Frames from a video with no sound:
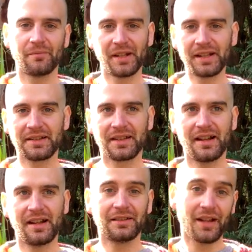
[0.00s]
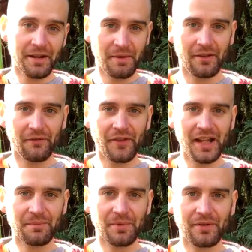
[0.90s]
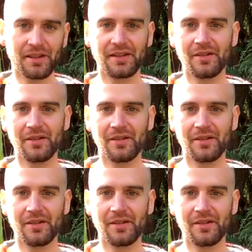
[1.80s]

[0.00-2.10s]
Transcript: Please like me on Facebook.